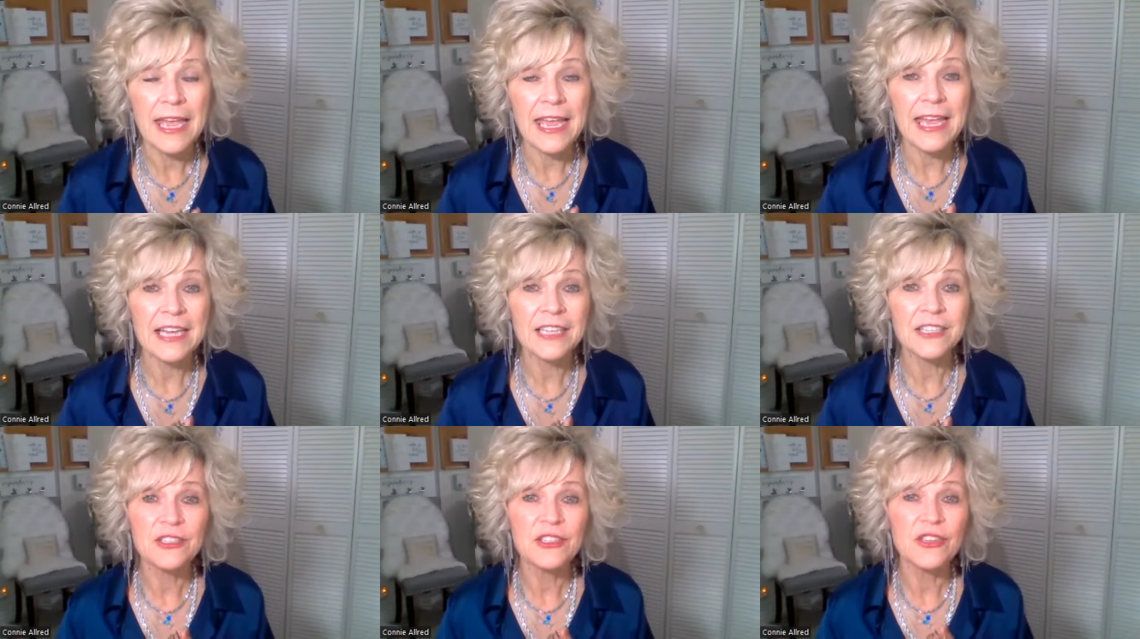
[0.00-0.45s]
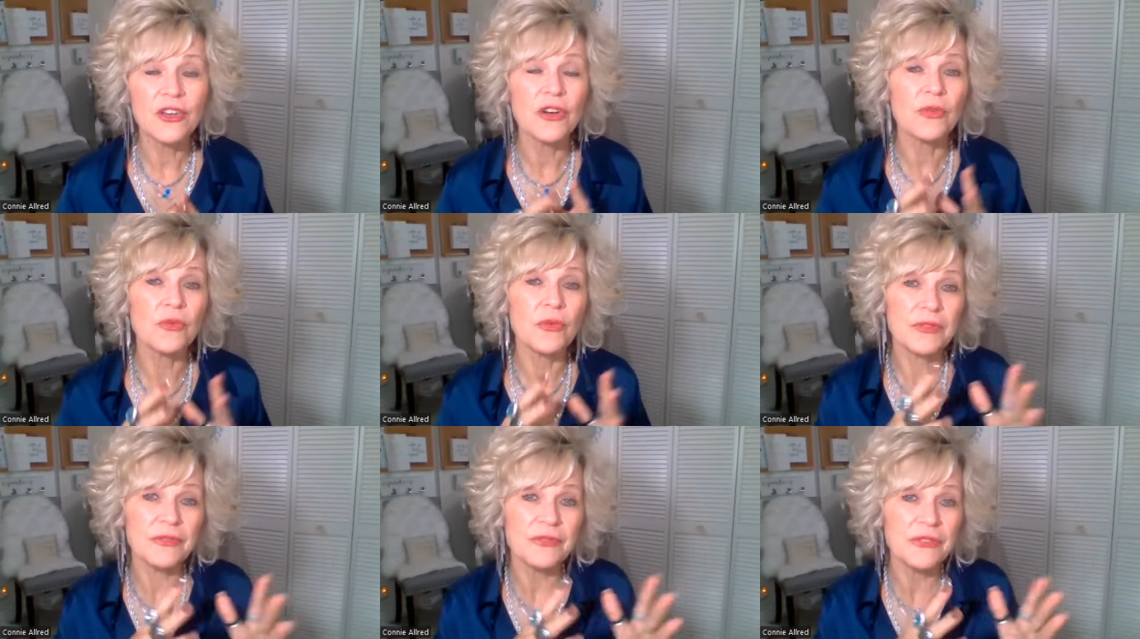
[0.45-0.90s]
and
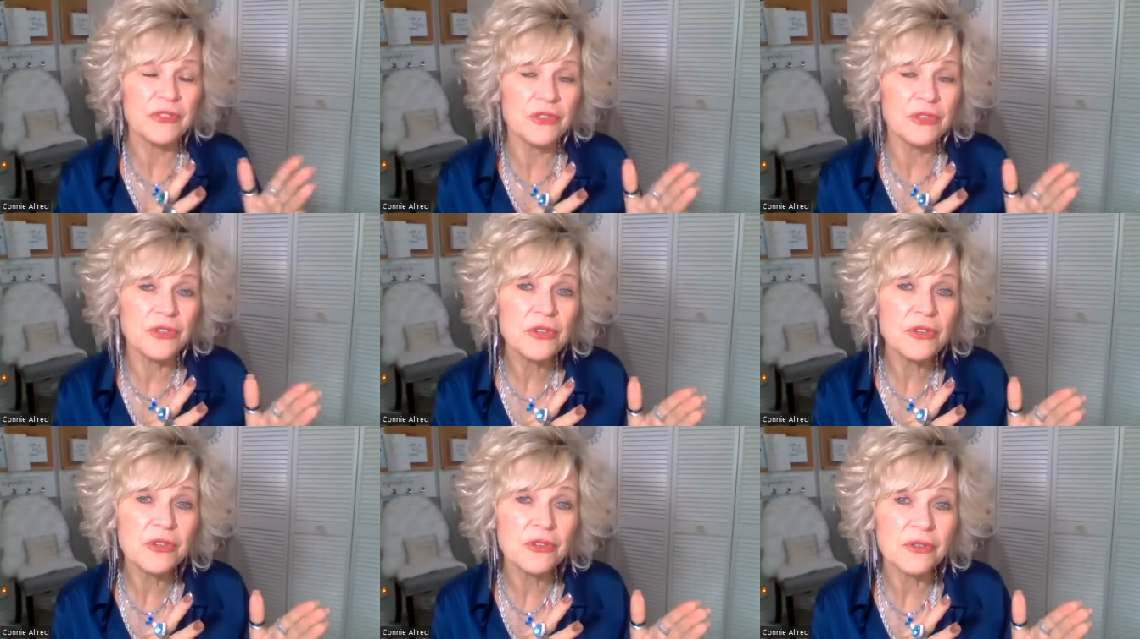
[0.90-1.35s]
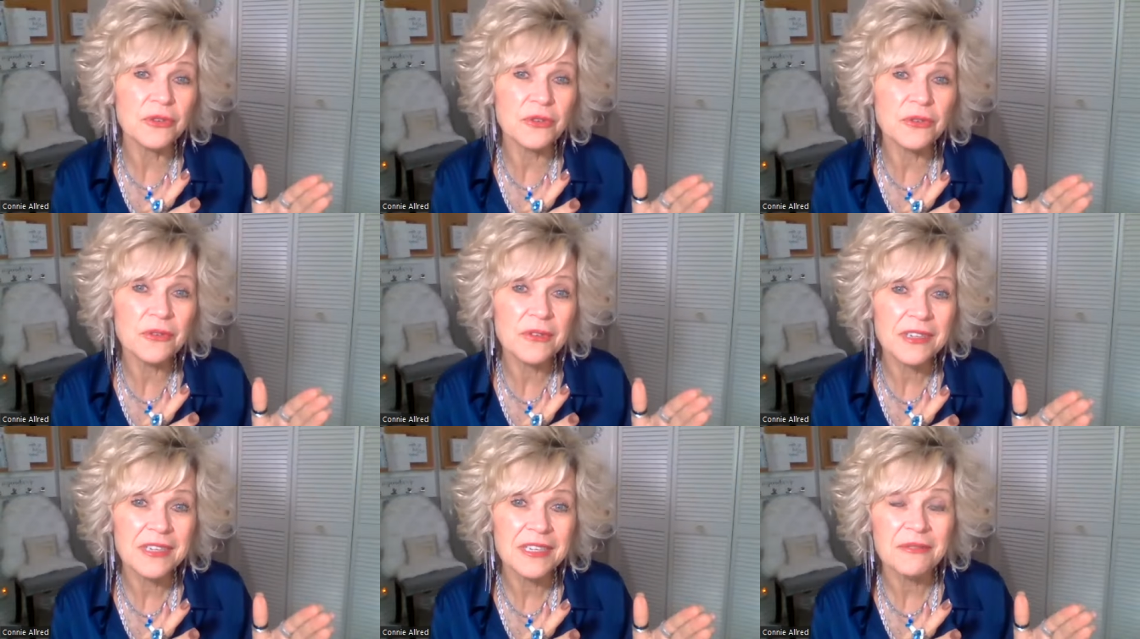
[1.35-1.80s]
so with
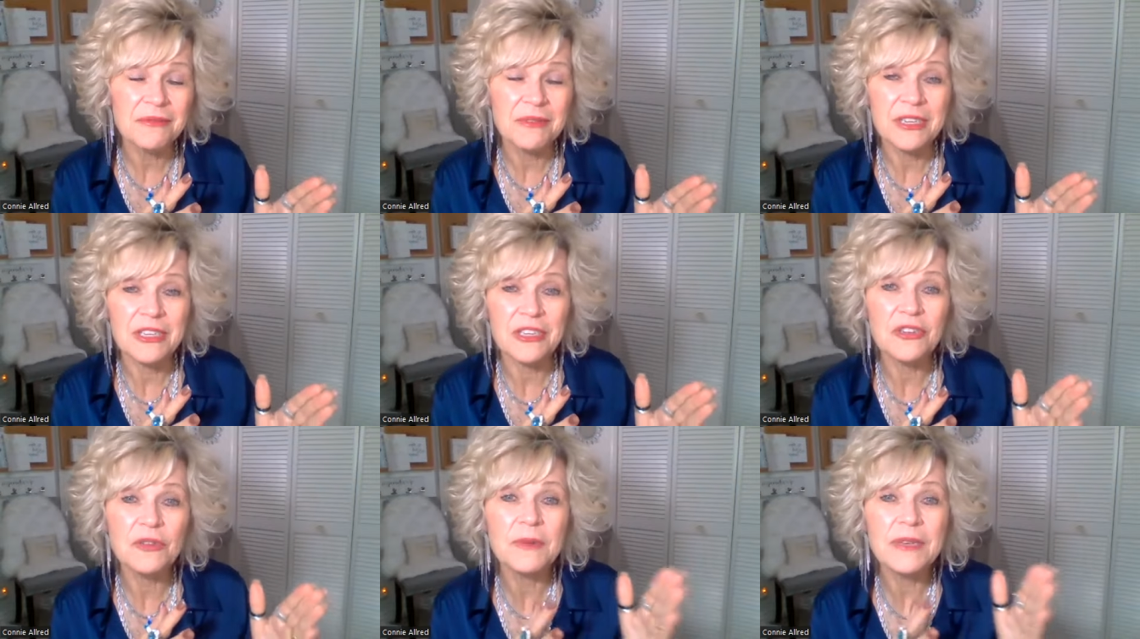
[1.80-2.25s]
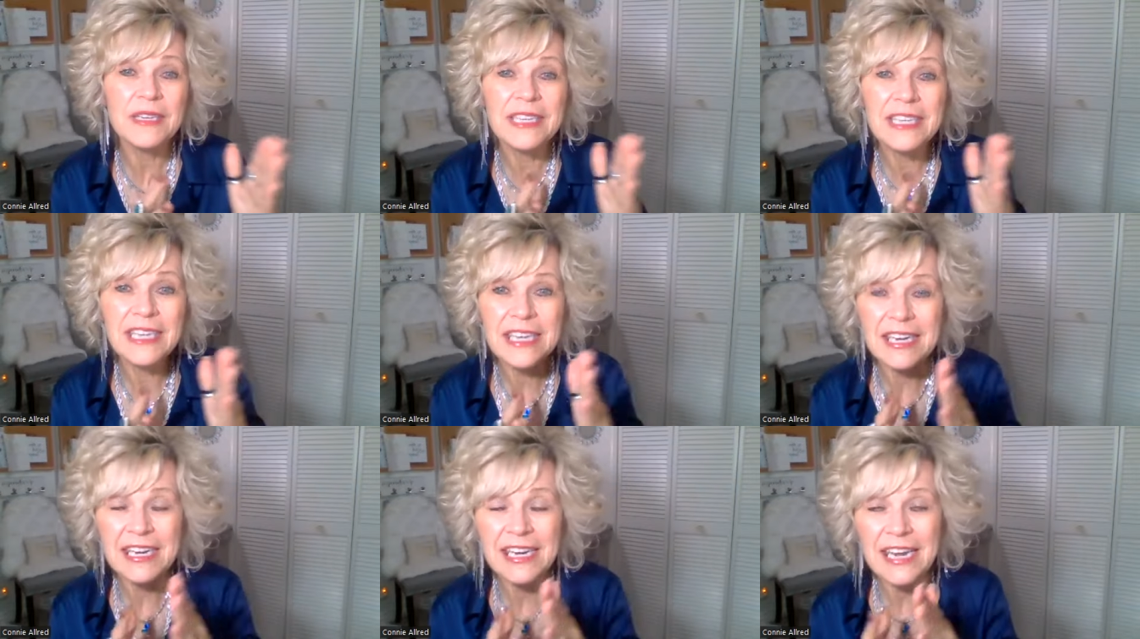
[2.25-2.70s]
you when you
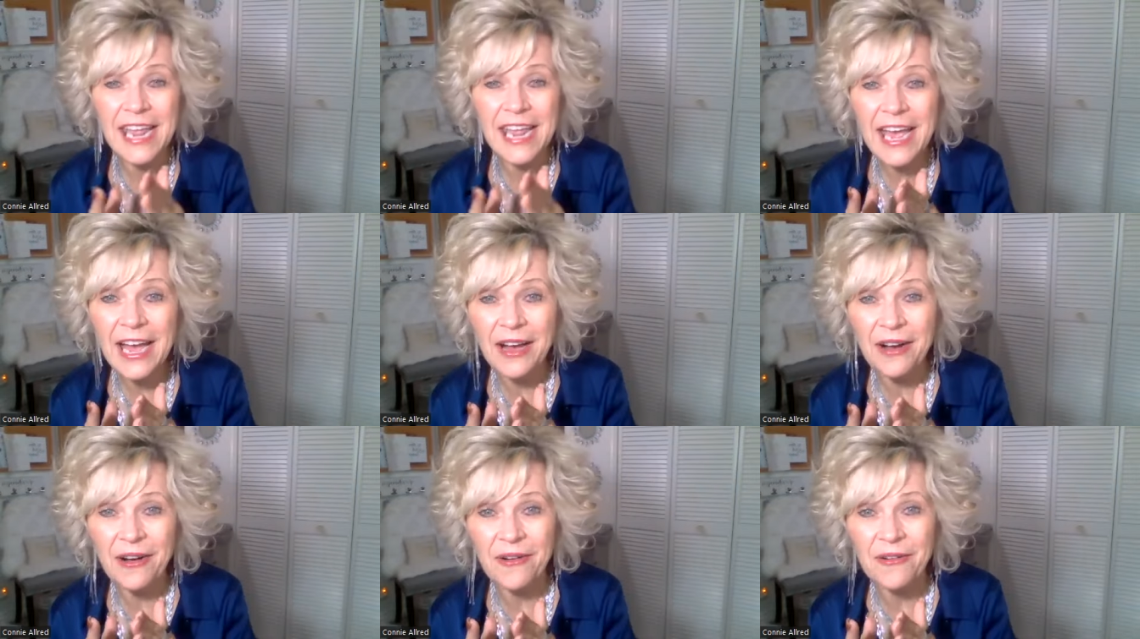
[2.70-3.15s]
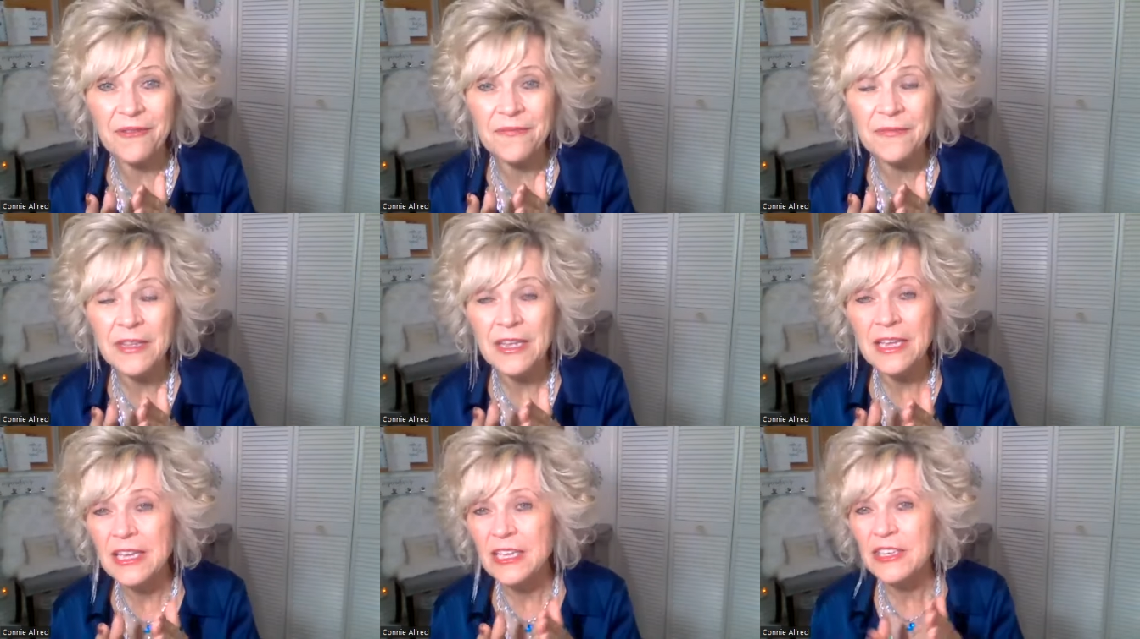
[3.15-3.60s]
begin now